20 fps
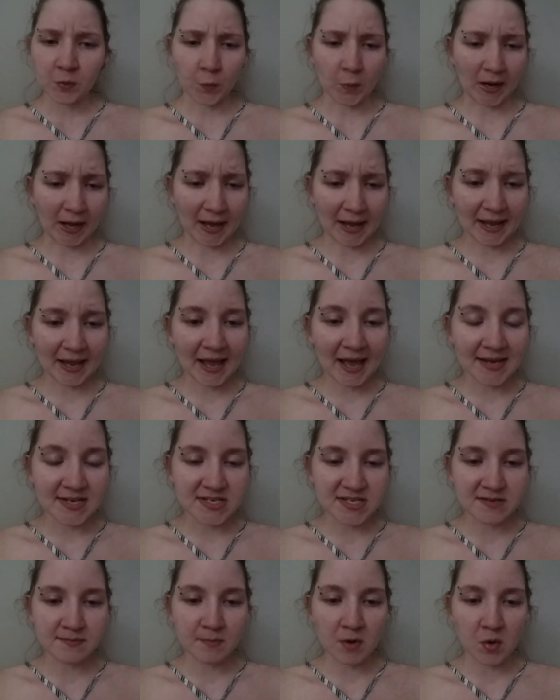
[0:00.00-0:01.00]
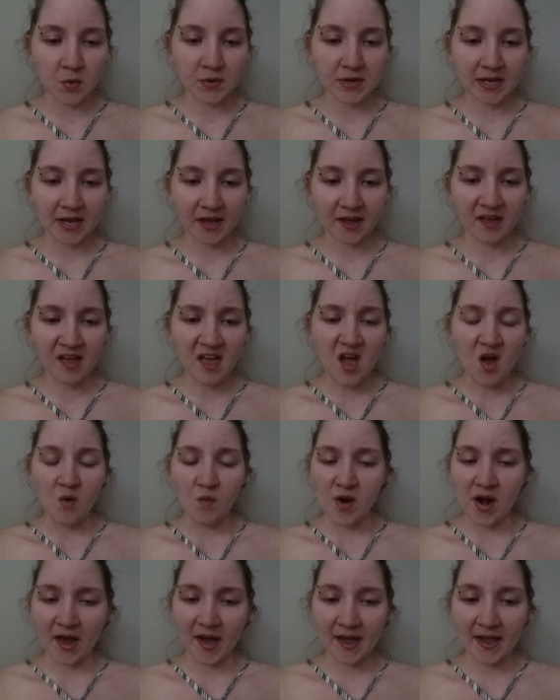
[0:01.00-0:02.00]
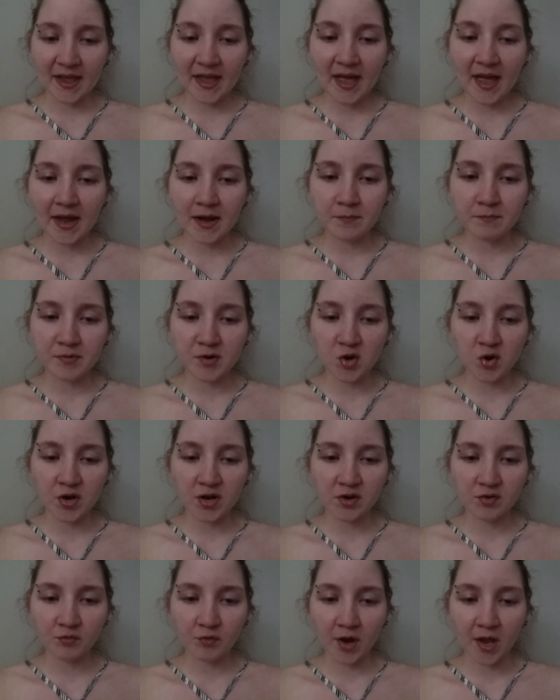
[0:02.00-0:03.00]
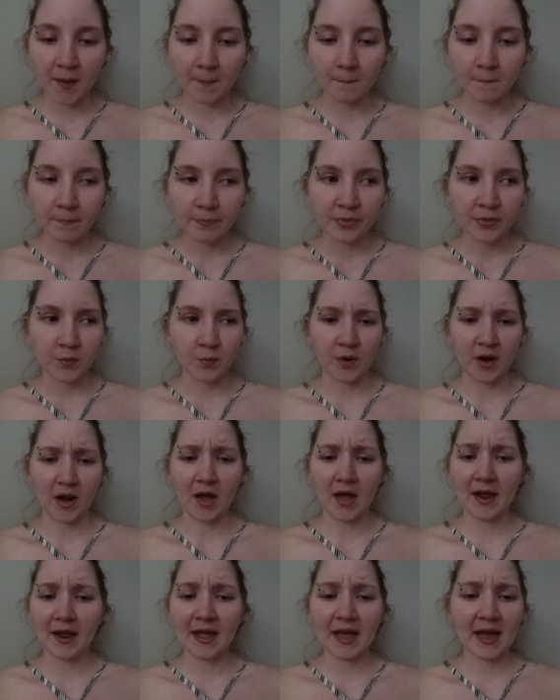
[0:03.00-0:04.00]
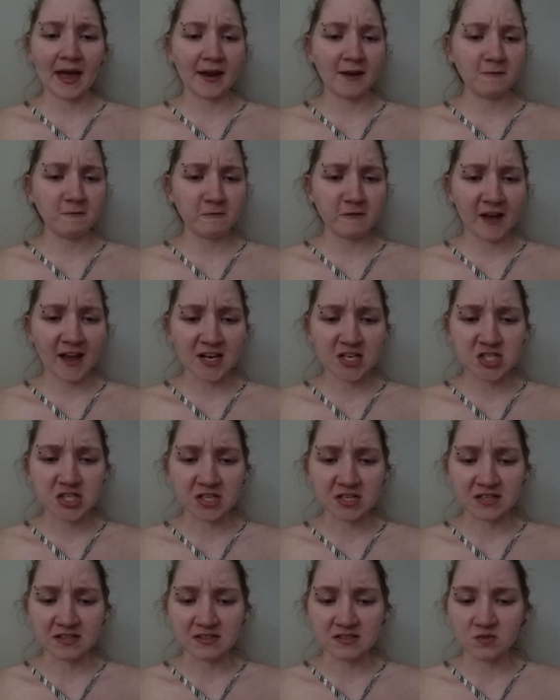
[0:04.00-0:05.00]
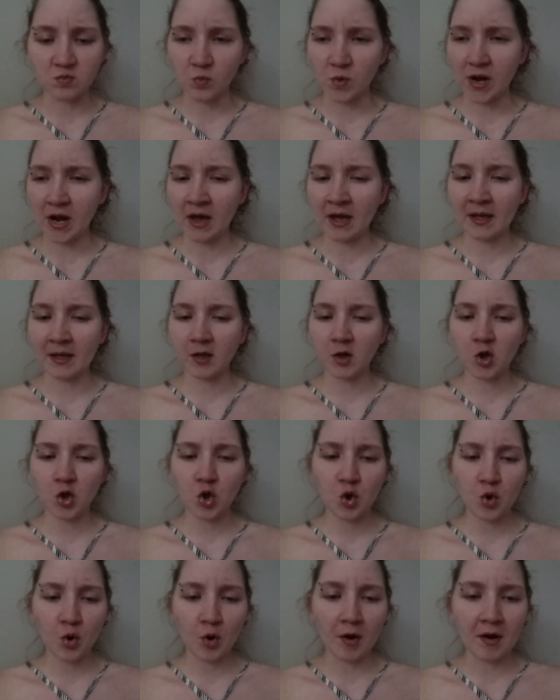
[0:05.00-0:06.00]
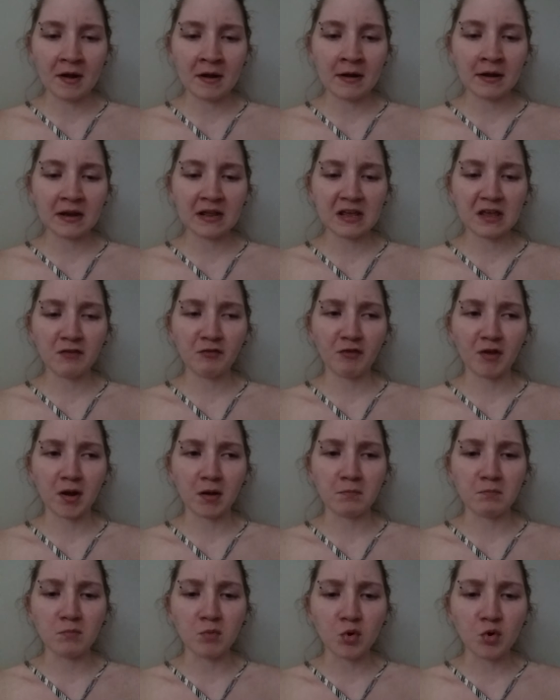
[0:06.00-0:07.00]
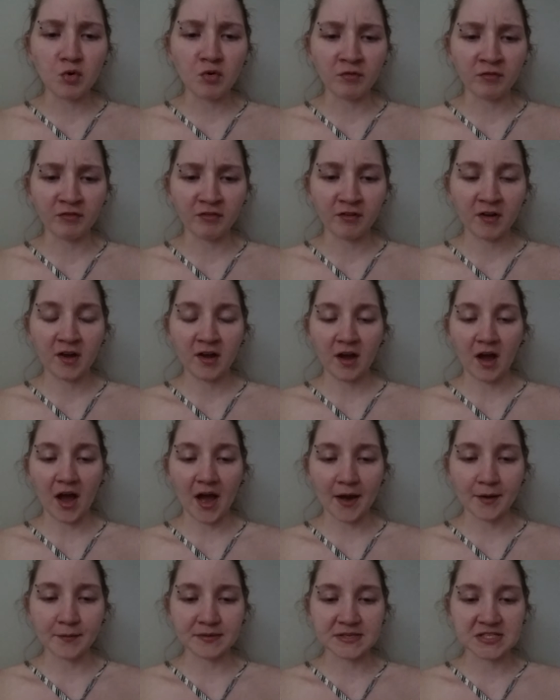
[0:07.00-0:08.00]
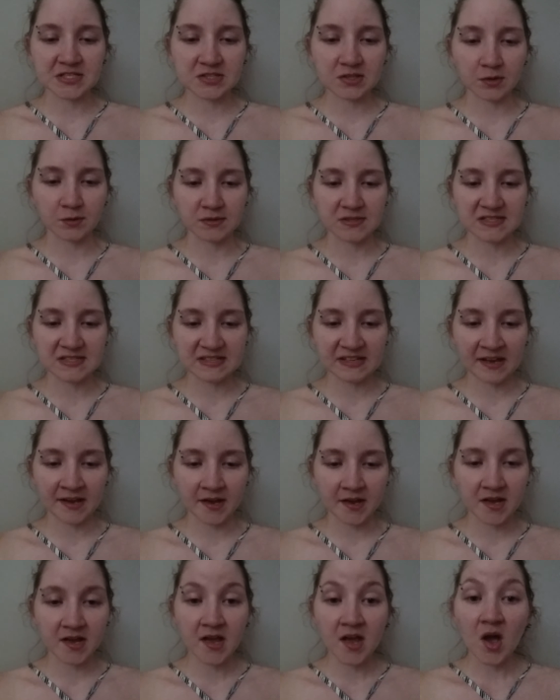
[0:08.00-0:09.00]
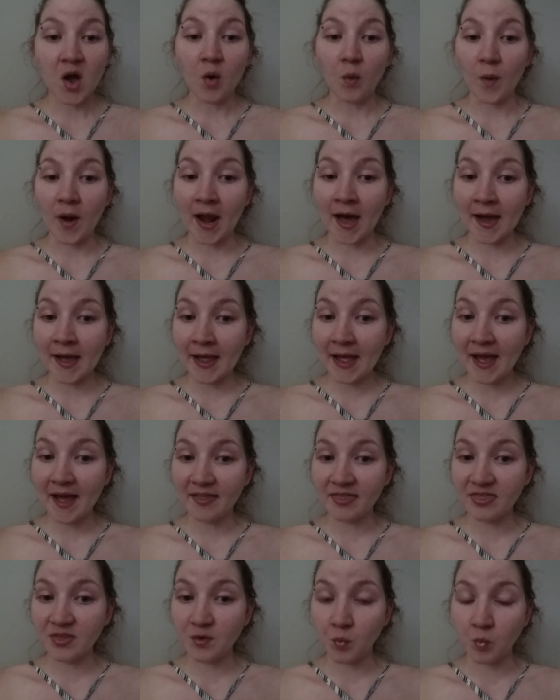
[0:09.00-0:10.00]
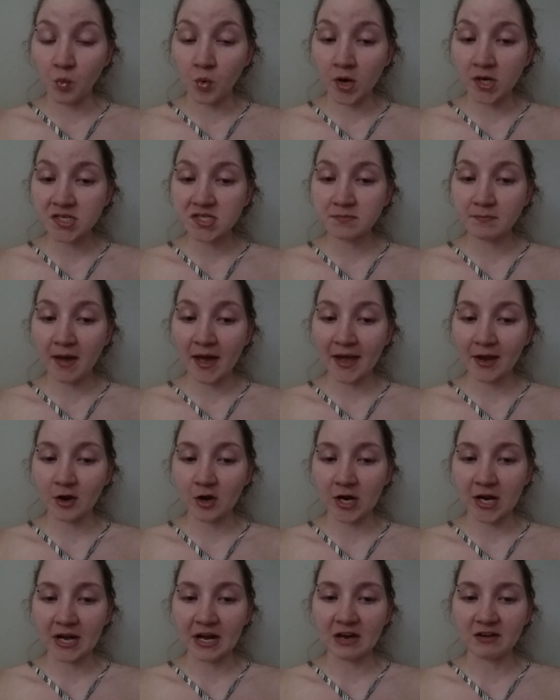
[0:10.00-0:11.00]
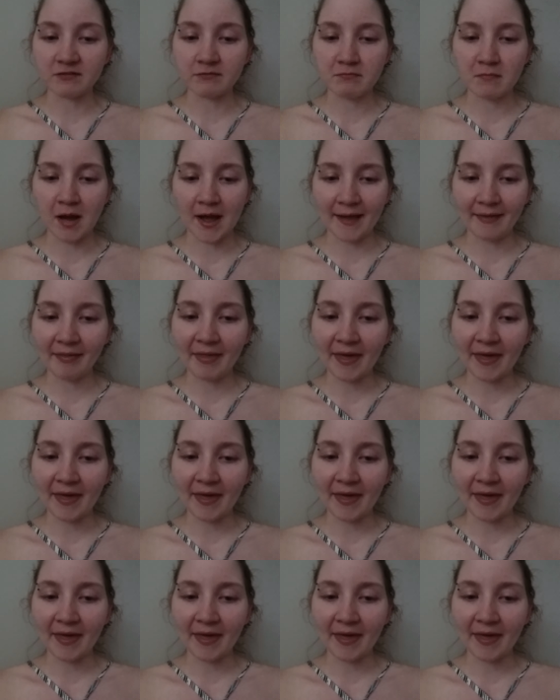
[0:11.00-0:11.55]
when I had pneumonia, when I had a broken rib, when I had infections, when I couldn't even move. I was so sick. When I had the worst migraine of my